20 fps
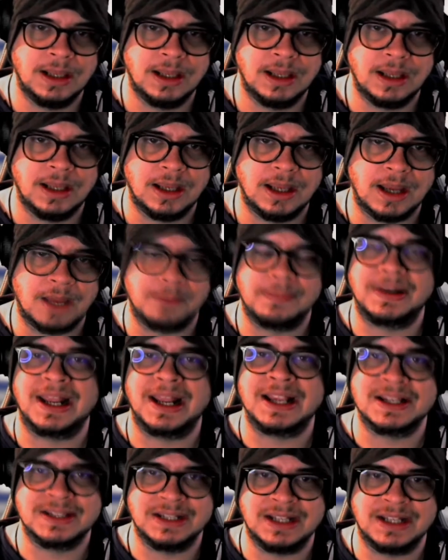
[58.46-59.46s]
And
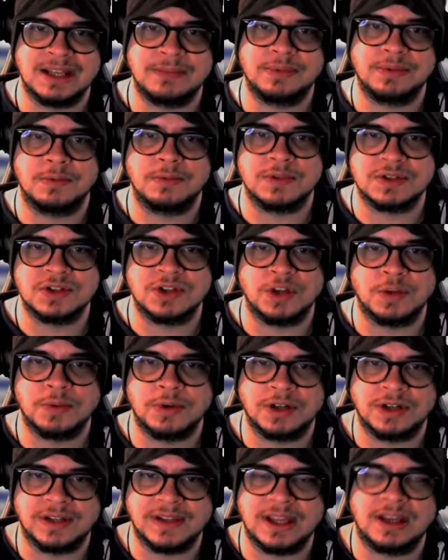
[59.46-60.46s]
Plastidip was not a
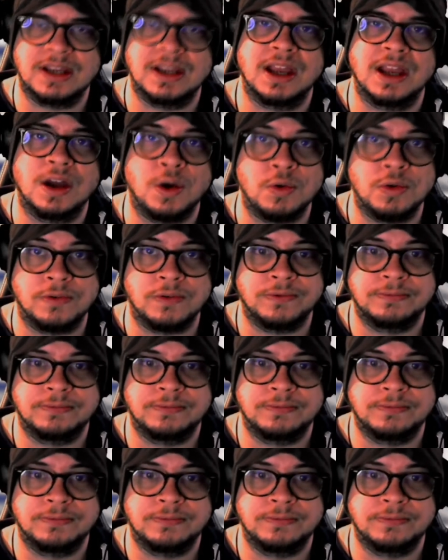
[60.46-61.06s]
product they could get hold of.